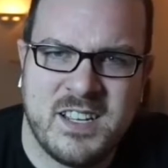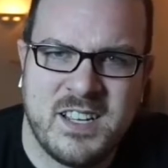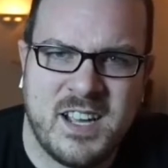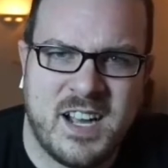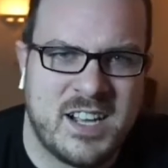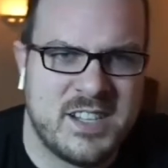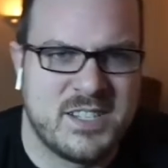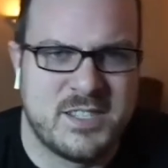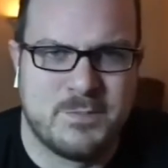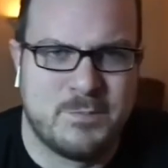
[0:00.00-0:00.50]

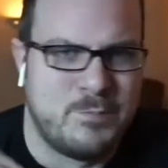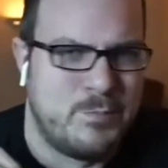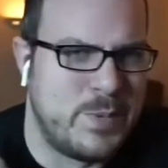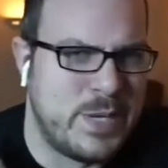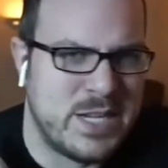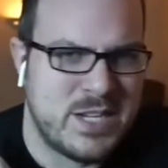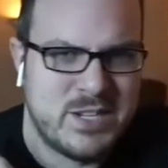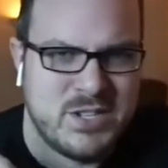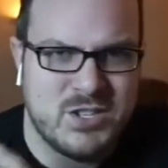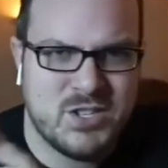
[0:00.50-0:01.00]
I just
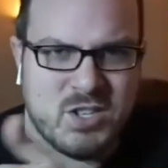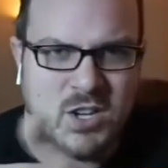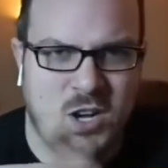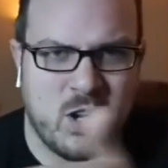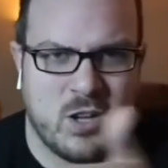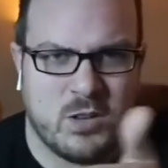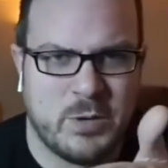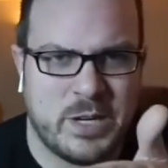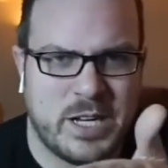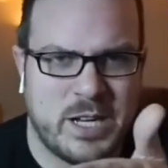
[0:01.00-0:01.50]
binged all
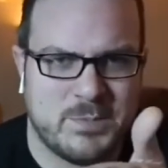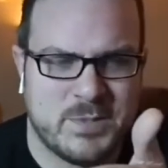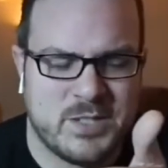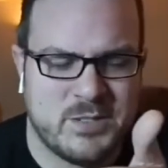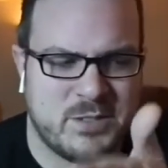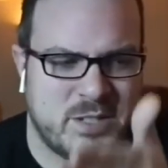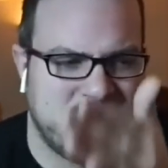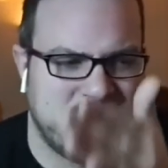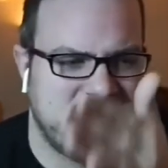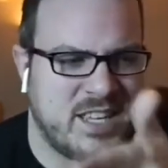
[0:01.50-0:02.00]
the way up
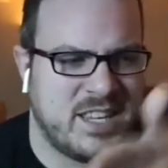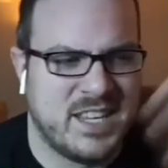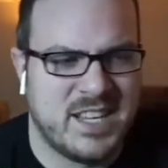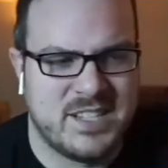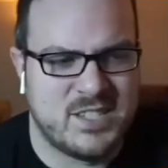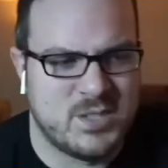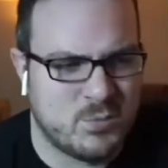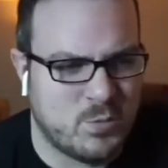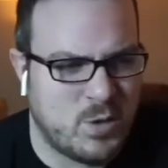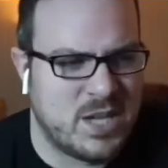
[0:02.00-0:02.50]
to it, and I
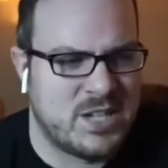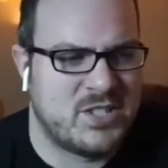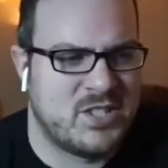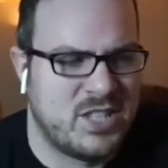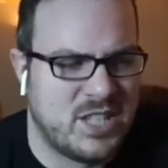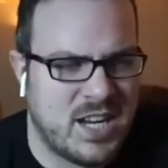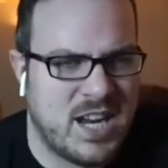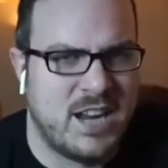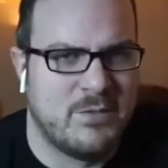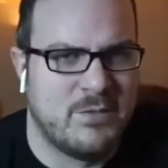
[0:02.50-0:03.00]
just watched
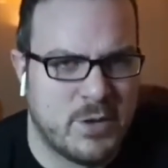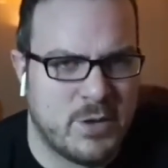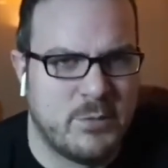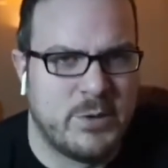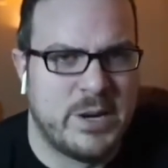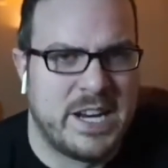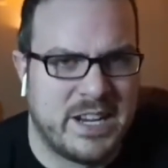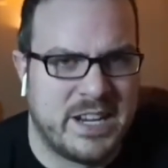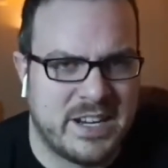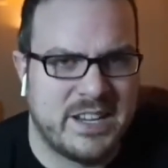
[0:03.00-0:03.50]
it every
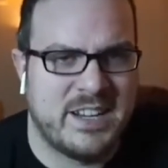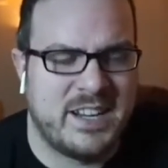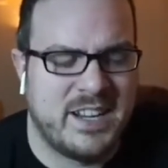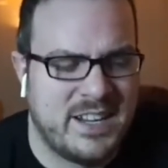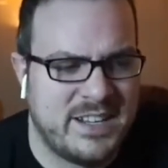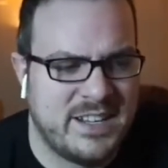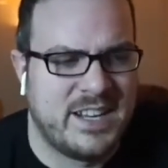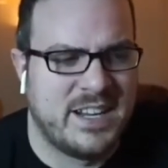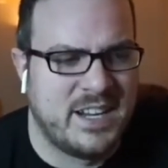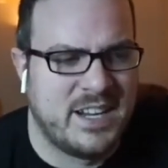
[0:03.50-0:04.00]
week
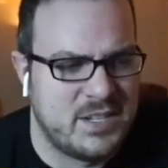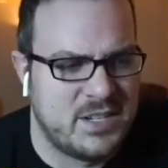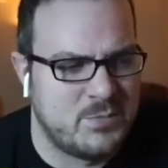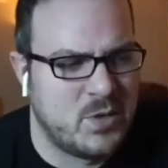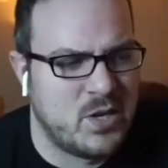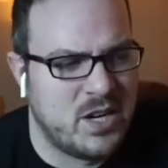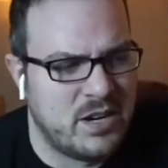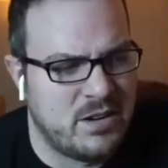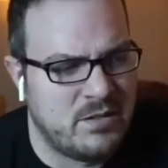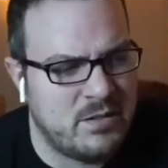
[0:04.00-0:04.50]
on
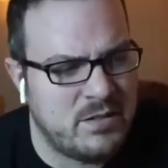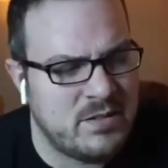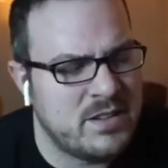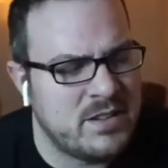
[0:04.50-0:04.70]
HBO.